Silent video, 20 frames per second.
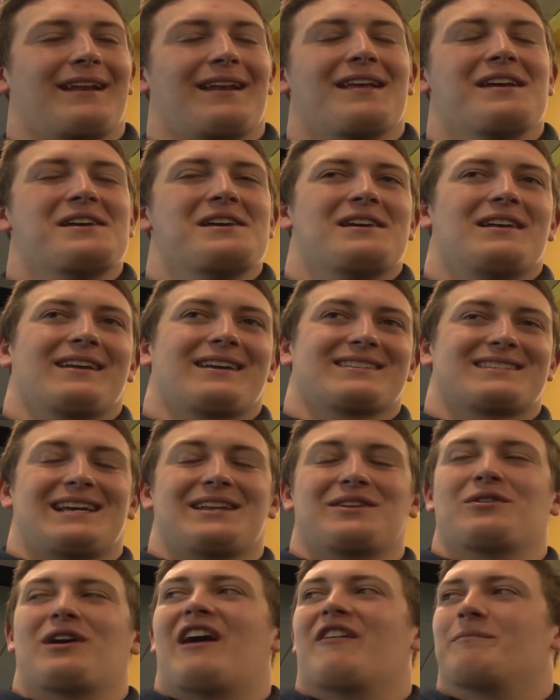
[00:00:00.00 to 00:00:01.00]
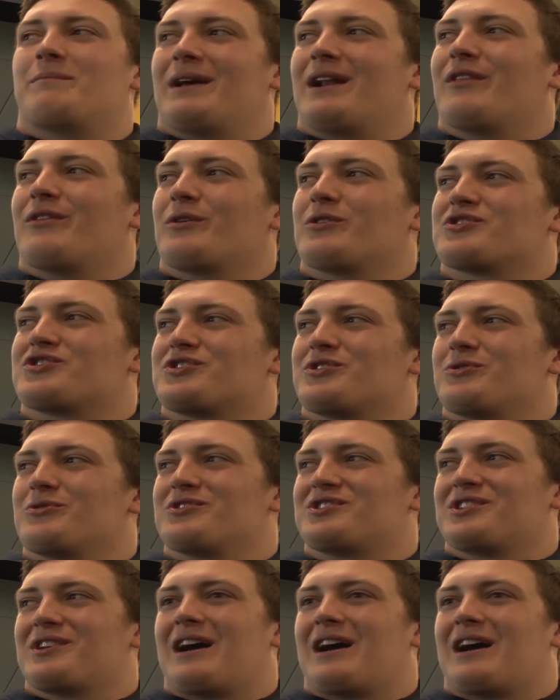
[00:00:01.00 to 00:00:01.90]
And like, as I know, I've been in their shoes.